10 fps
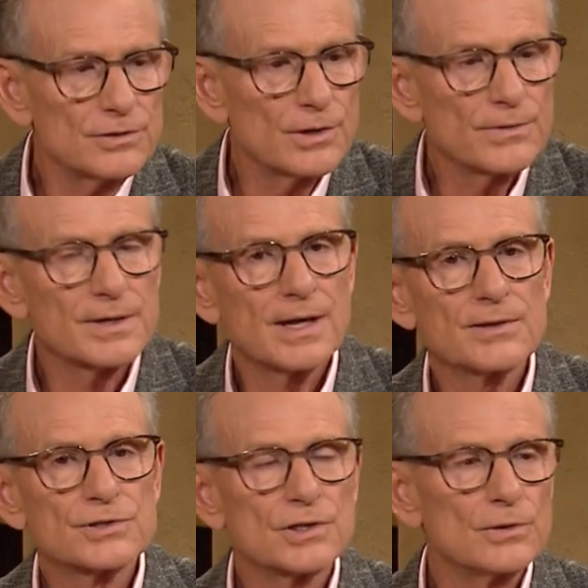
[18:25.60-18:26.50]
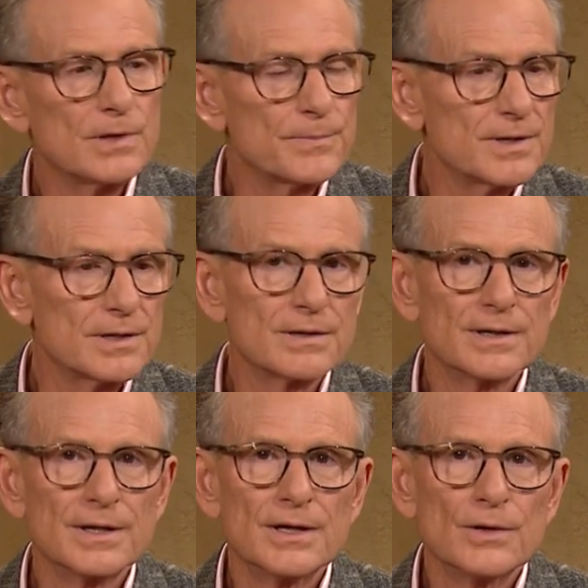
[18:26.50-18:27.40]
you know that I used to go up there
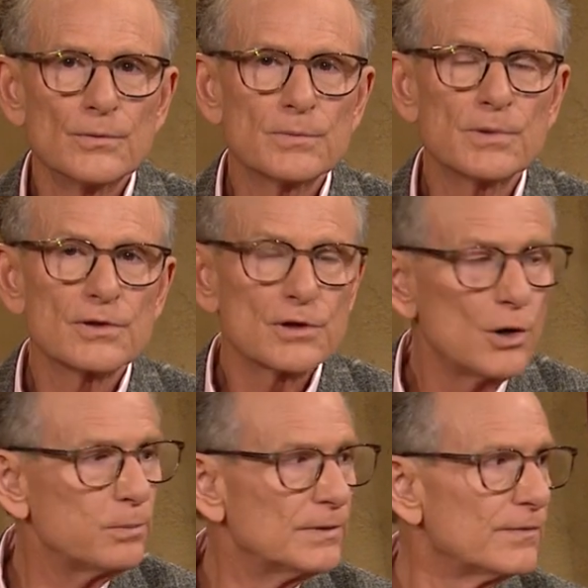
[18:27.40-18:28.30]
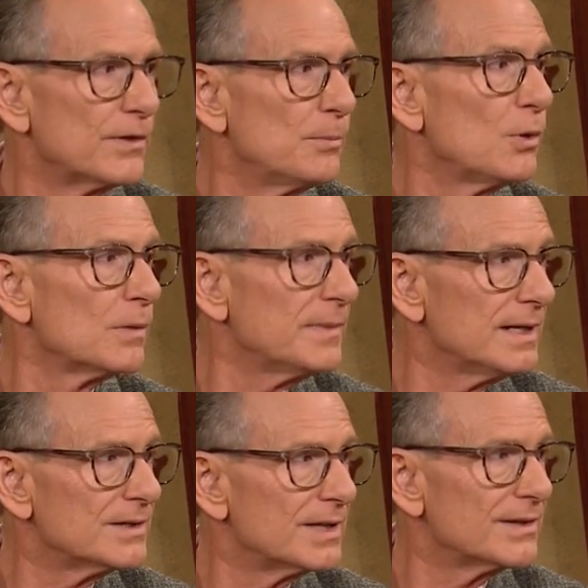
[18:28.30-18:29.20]
with Brother Copeland for the board
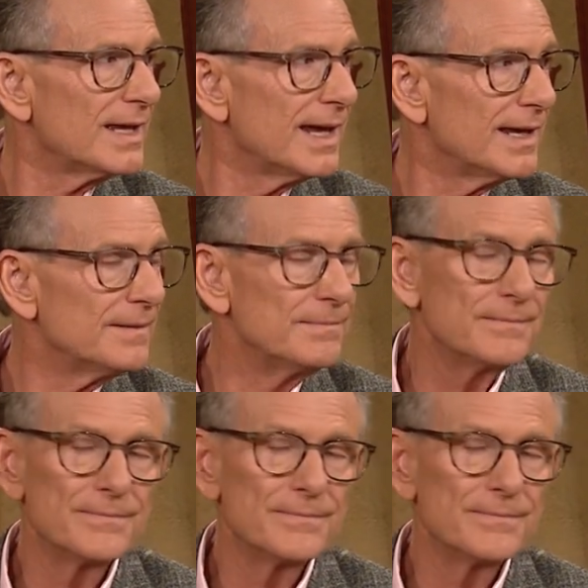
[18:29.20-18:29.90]
meetings that they had.